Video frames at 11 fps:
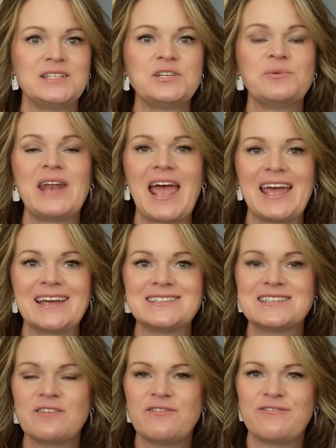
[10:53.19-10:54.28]
to
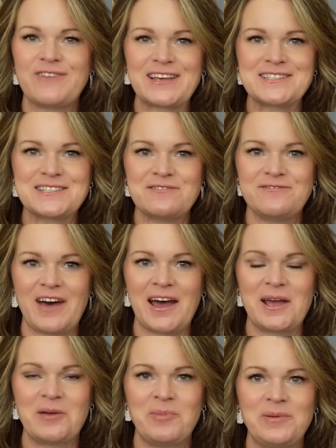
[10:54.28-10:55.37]
enhance the festive
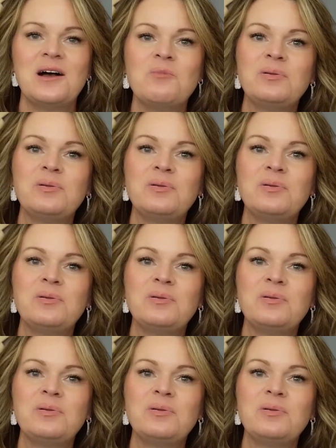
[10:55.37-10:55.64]
vibe,